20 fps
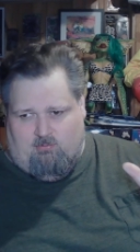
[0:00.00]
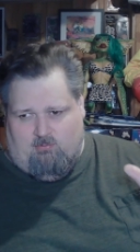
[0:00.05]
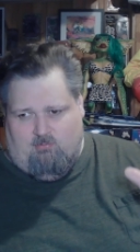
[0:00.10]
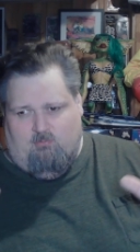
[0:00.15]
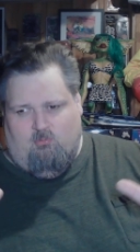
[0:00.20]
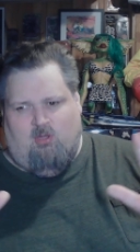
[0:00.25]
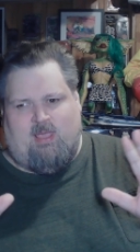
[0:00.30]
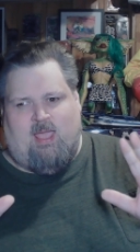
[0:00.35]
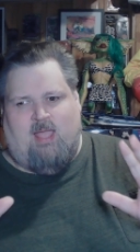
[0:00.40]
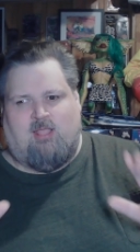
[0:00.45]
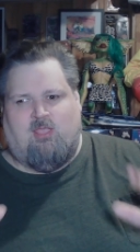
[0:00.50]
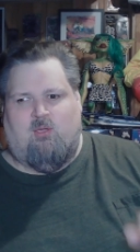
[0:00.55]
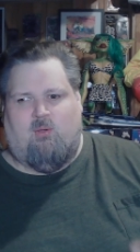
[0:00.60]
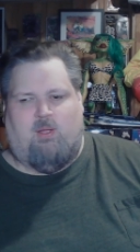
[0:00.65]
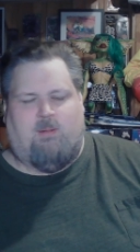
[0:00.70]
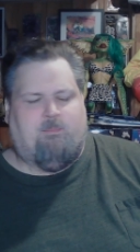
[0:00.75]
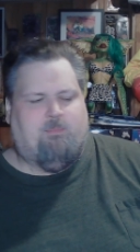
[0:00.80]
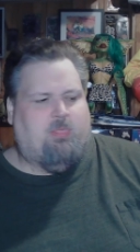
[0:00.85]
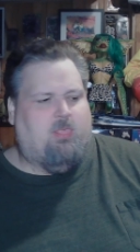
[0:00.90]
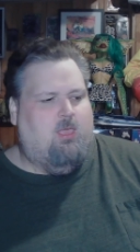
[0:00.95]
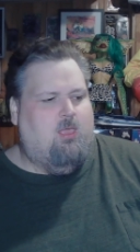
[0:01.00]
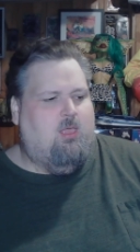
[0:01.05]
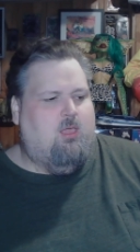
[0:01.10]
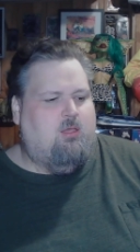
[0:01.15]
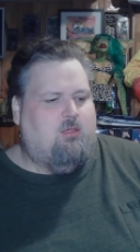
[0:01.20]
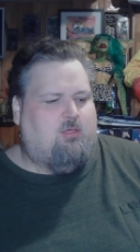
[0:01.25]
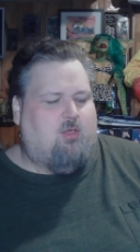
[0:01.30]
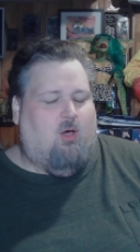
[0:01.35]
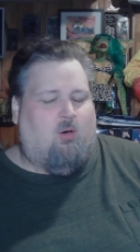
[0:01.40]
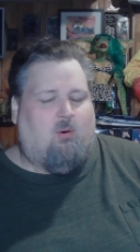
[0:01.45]
we'll get to it.
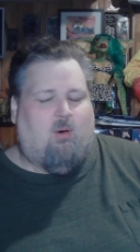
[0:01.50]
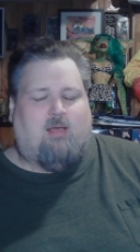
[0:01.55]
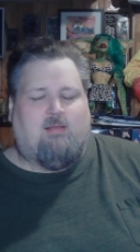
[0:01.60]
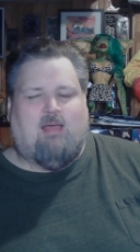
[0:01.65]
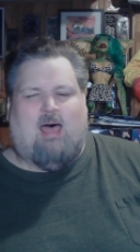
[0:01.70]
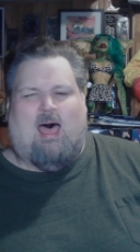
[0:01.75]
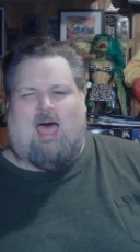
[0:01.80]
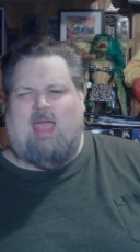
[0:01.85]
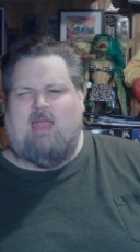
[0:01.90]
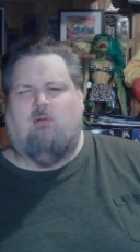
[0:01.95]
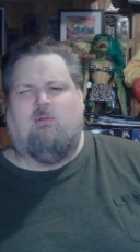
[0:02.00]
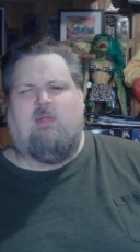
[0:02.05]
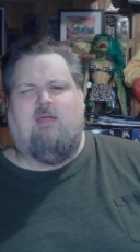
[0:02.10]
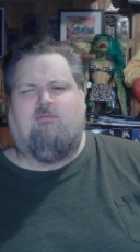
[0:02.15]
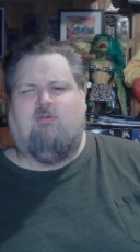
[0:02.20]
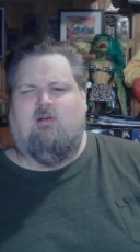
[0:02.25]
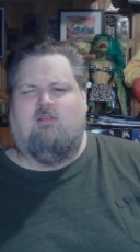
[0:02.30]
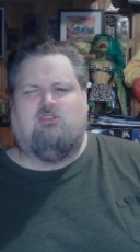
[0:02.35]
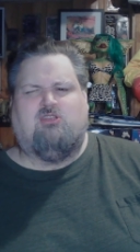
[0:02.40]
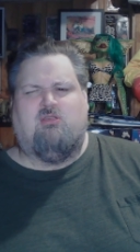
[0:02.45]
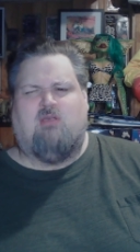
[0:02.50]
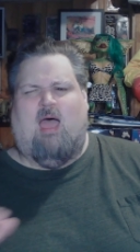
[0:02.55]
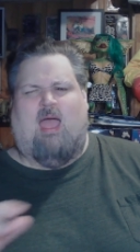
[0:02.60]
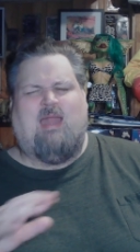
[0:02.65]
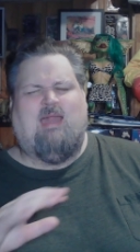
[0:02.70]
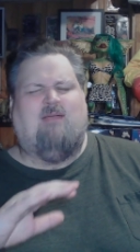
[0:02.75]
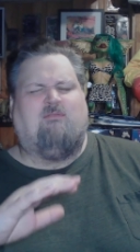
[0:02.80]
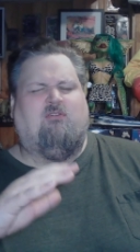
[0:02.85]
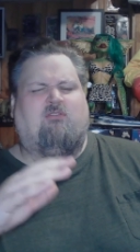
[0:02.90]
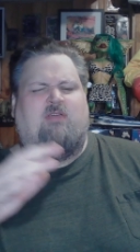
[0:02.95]
So I don't ever I
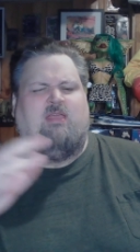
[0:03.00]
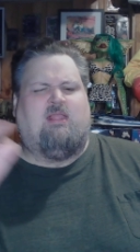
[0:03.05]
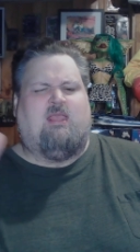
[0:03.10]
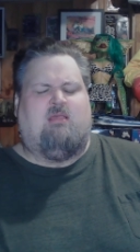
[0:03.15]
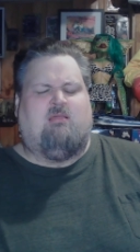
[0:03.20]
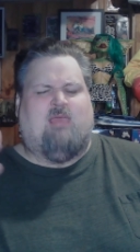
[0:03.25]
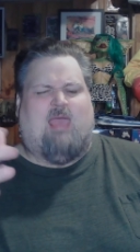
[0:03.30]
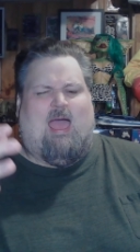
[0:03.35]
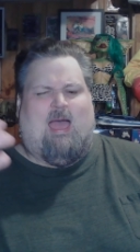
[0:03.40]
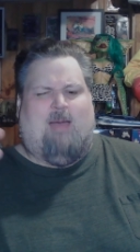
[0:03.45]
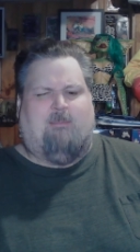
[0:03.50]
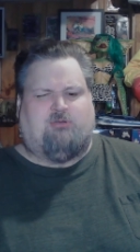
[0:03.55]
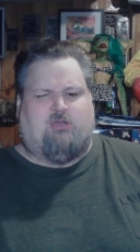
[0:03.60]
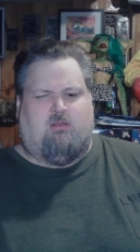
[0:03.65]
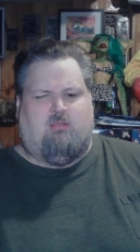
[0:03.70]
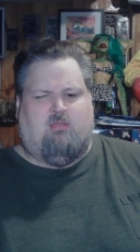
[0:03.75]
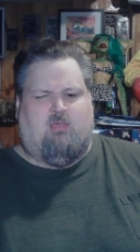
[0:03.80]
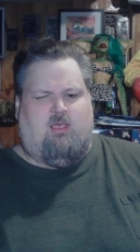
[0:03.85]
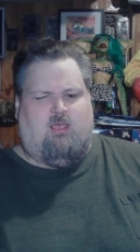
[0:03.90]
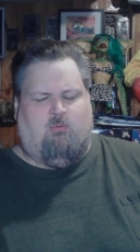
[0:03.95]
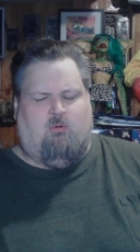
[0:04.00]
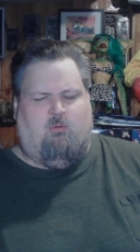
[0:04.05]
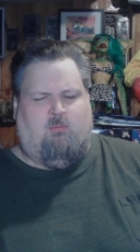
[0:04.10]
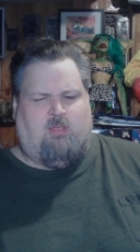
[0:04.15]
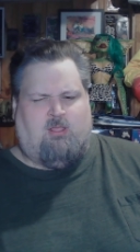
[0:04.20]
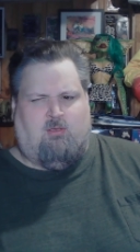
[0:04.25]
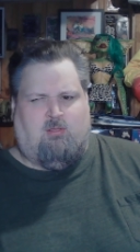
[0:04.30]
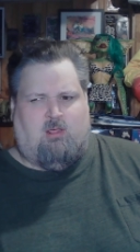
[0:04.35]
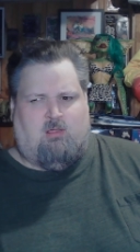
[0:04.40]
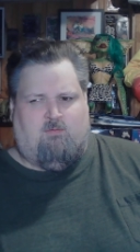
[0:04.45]
never read these captions to you when
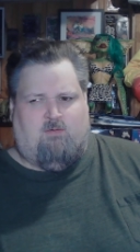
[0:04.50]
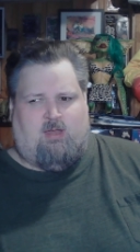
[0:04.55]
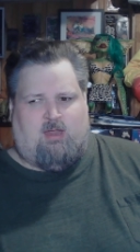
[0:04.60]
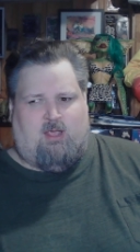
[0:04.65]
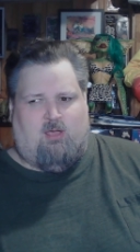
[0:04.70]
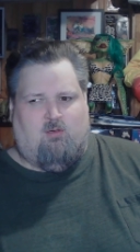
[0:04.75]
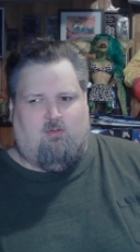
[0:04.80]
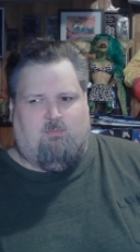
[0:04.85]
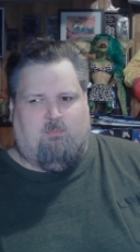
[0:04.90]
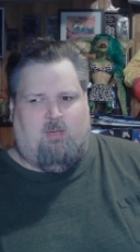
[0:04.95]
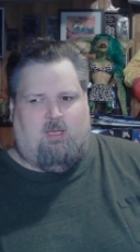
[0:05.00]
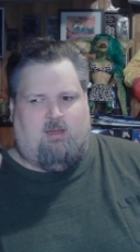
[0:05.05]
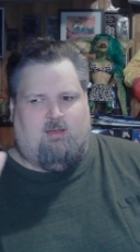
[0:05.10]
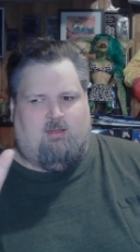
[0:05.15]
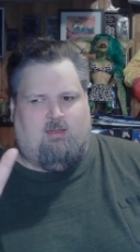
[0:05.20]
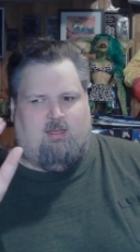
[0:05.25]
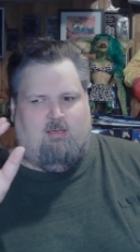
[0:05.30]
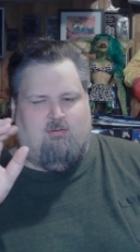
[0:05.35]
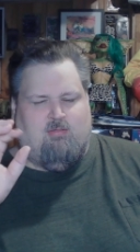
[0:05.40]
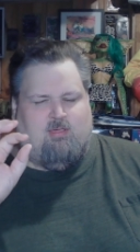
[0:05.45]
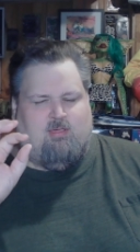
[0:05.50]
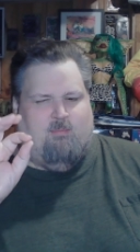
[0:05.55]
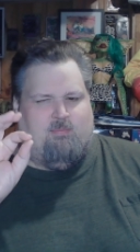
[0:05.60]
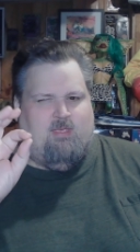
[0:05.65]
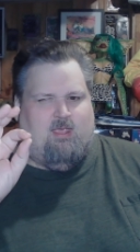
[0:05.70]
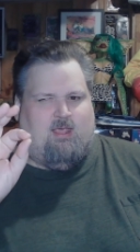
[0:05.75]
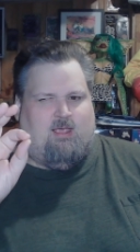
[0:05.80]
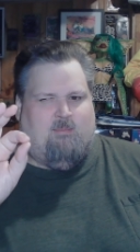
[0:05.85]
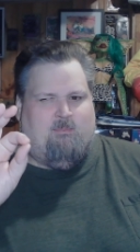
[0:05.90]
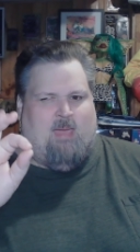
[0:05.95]
we do these videos, but there's
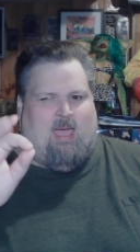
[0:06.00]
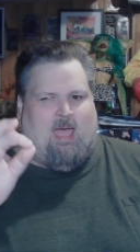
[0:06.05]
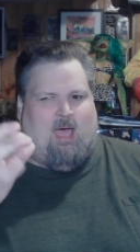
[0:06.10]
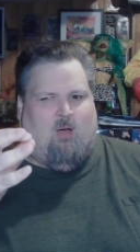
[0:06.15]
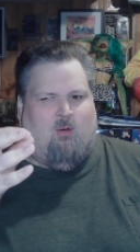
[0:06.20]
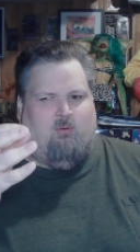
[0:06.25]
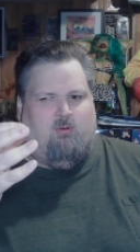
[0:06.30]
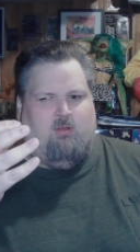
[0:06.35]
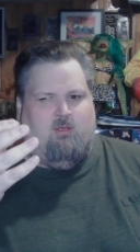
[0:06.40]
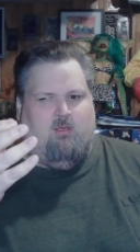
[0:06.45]
something about